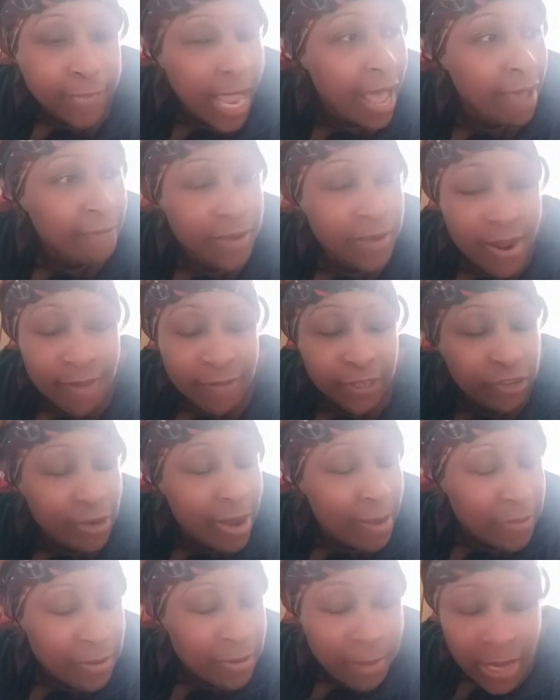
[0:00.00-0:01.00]
I've never
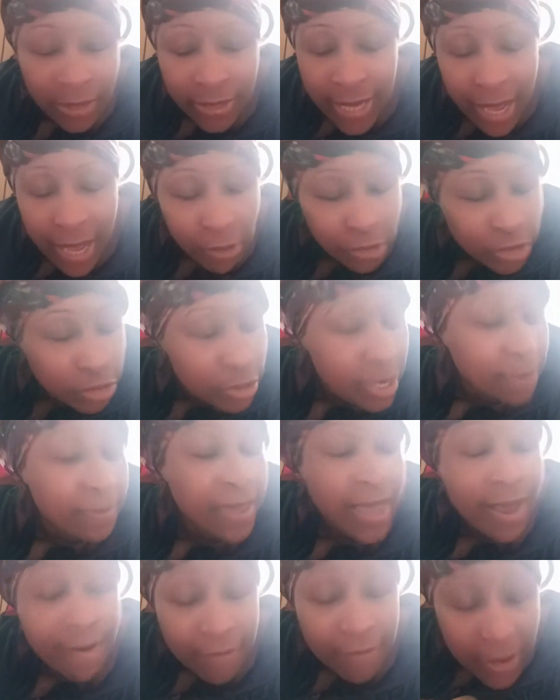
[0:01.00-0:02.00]
dreamt about Donald
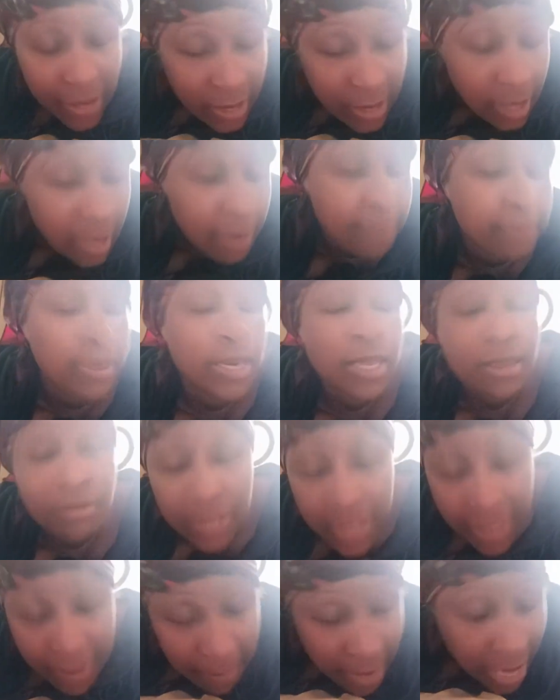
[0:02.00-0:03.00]
Trump ever, but he
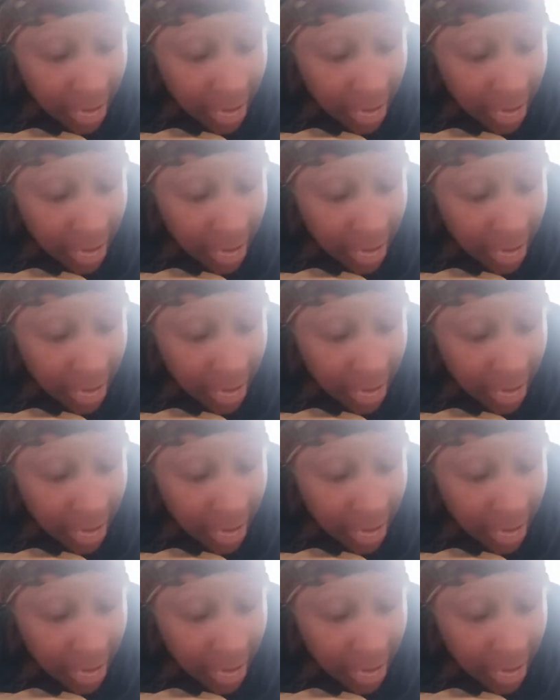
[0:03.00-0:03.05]
was in